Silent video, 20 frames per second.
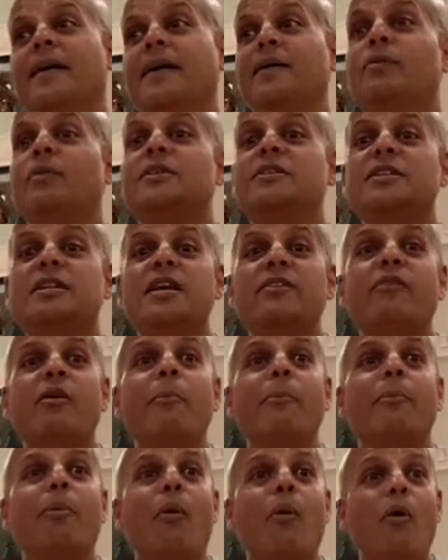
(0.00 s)
He wasn't
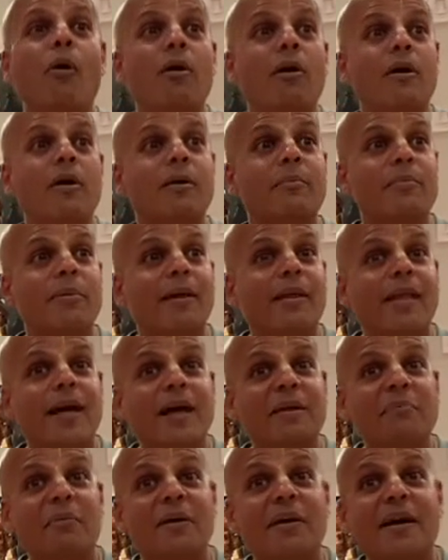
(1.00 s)
even born,
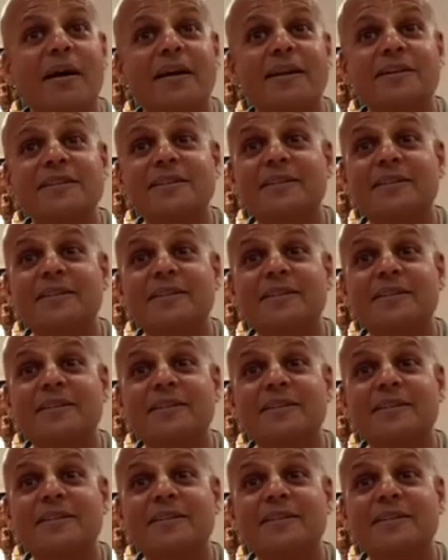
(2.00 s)
Prahlad Maharaj.